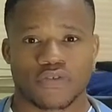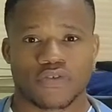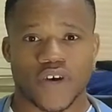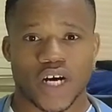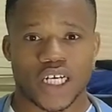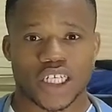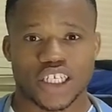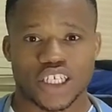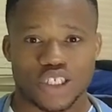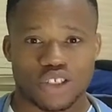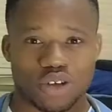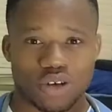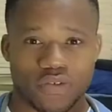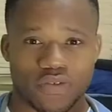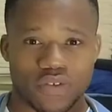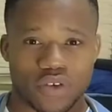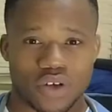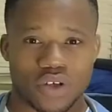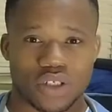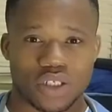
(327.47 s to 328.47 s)
foundation
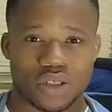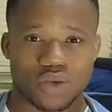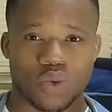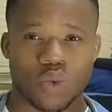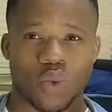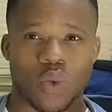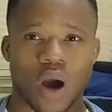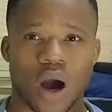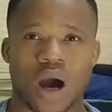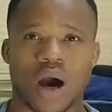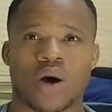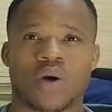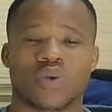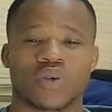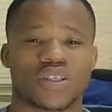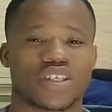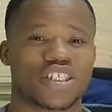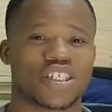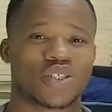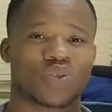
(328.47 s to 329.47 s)
of nursing wow
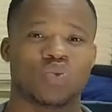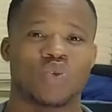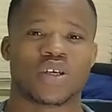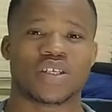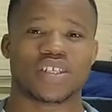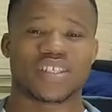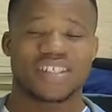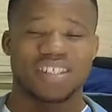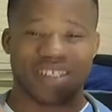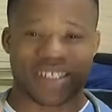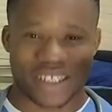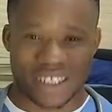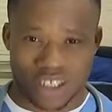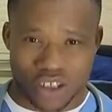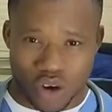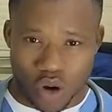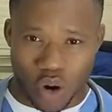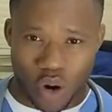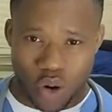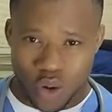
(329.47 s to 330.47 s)
this one this is the
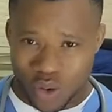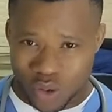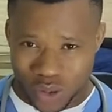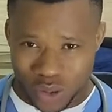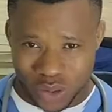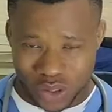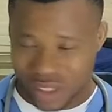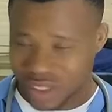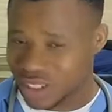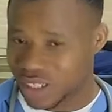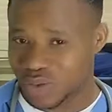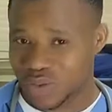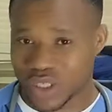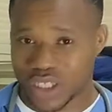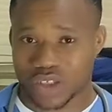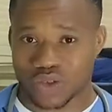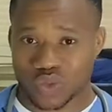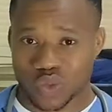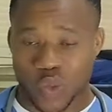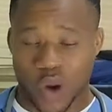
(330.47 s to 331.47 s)
core course the
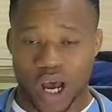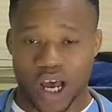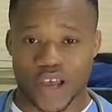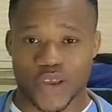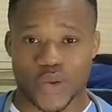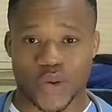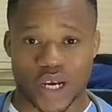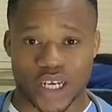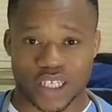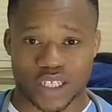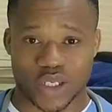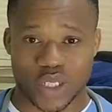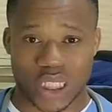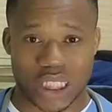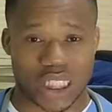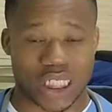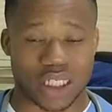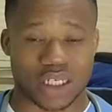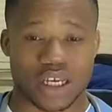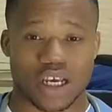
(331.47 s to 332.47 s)
reason why you are in
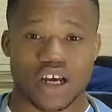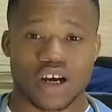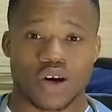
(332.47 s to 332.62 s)
nursing